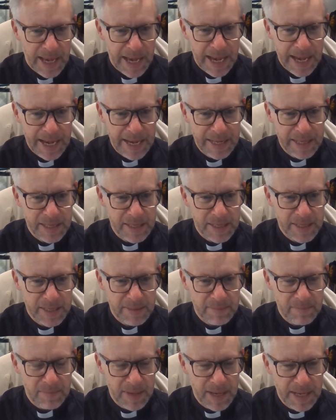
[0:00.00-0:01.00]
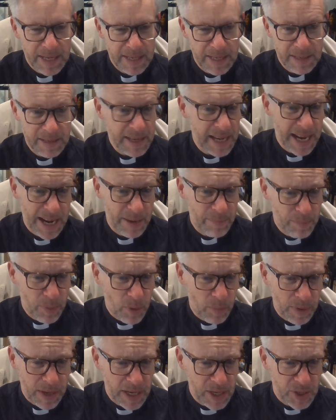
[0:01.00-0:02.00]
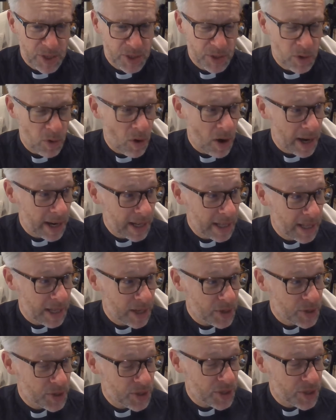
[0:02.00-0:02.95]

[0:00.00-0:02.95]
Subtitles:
And it probably is quite close